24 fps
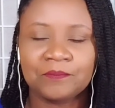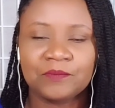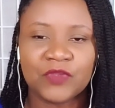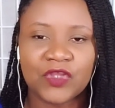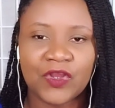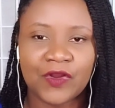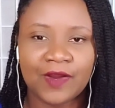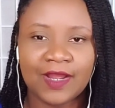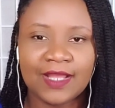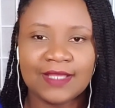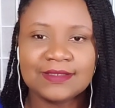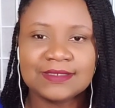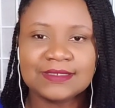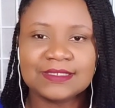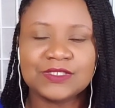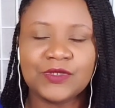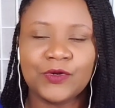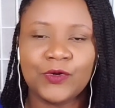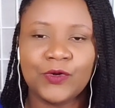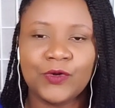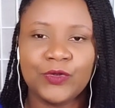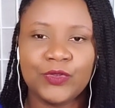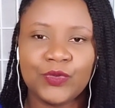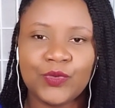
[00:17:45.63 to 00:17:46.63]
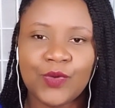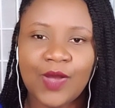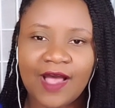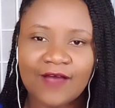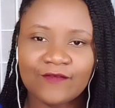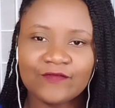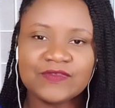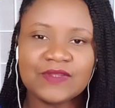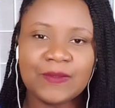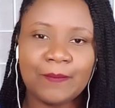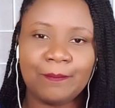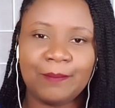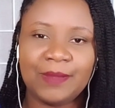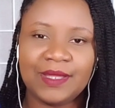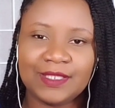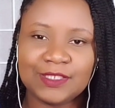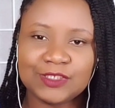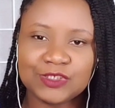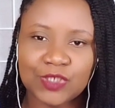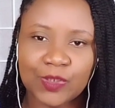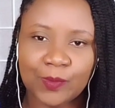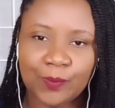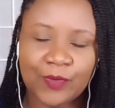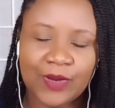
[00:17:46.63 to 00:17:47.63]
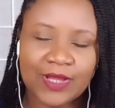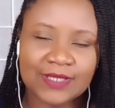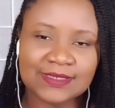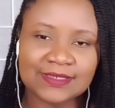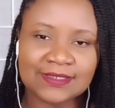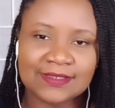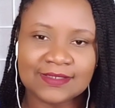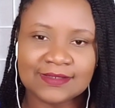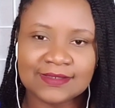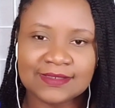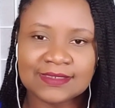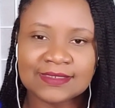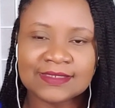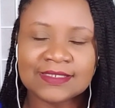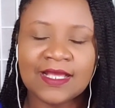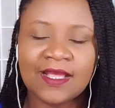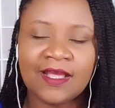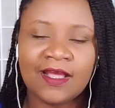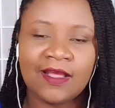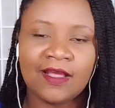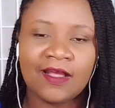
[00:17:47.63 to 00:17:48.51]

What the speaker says: All right. So you have to build your presence